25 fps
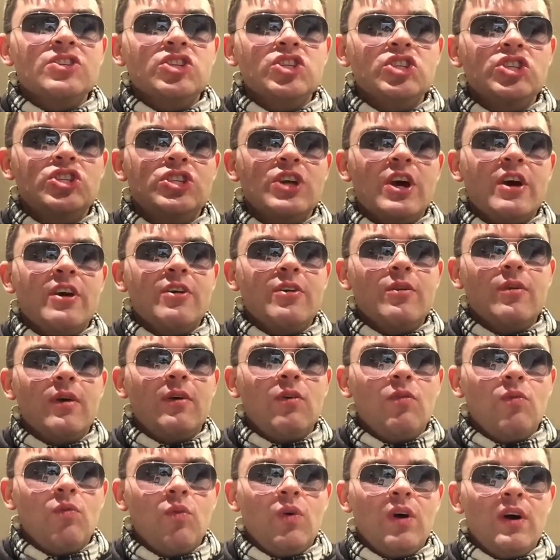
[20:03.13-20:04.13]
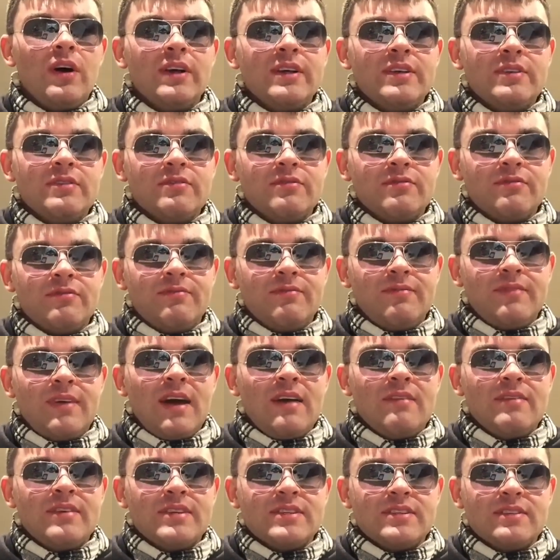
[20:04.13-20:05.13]
show what
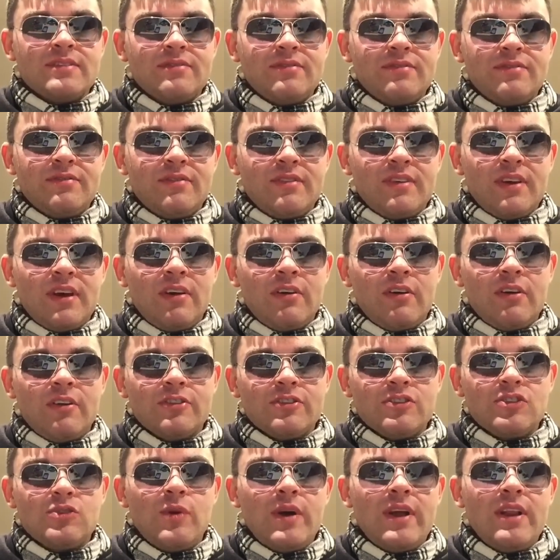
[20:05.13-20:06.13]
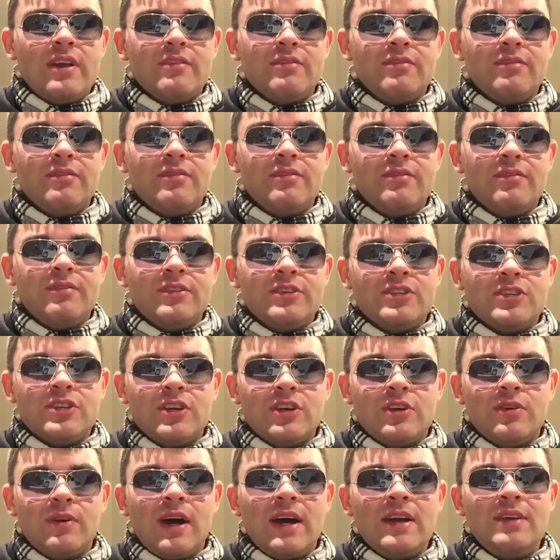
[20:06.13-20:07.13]
others are on Twitter to
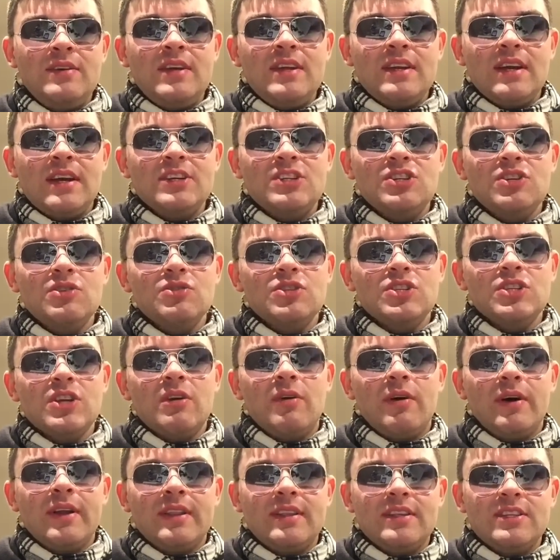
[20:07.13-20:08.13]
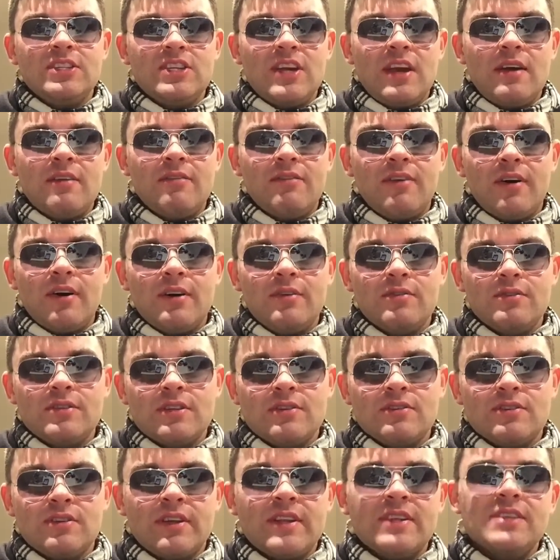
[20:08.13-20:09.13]
do. I mean, I do share
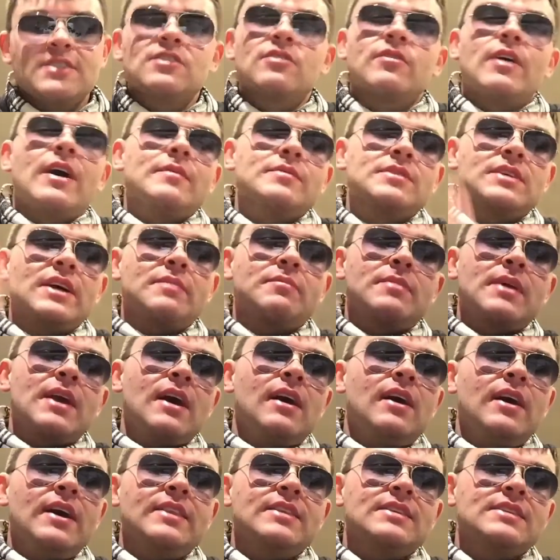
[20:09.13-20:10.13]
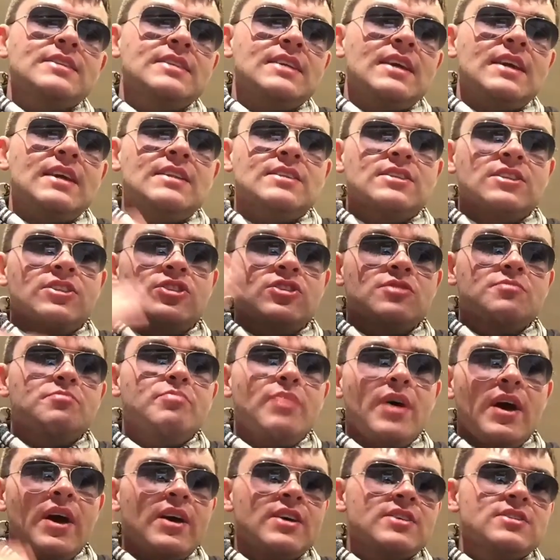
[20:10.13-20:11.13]
photos on Instagram, like behind the scenes and just
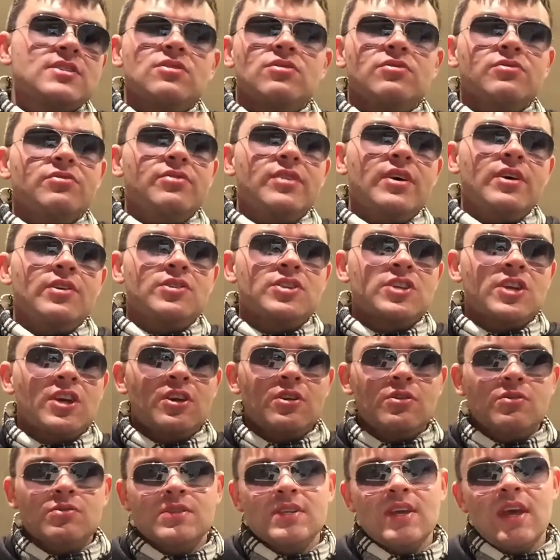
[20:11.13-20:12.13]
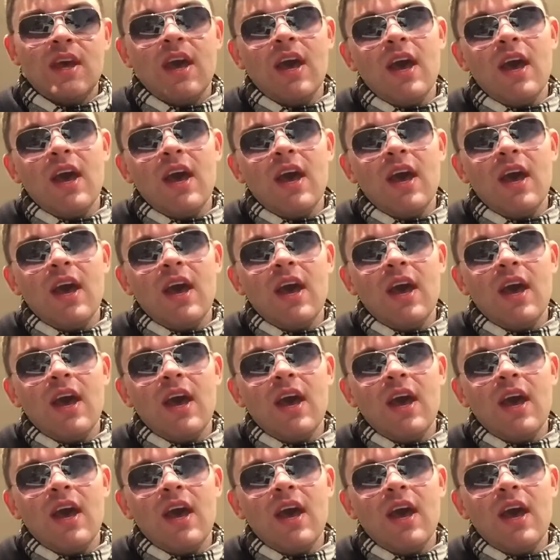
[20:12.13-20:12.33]
personal photos.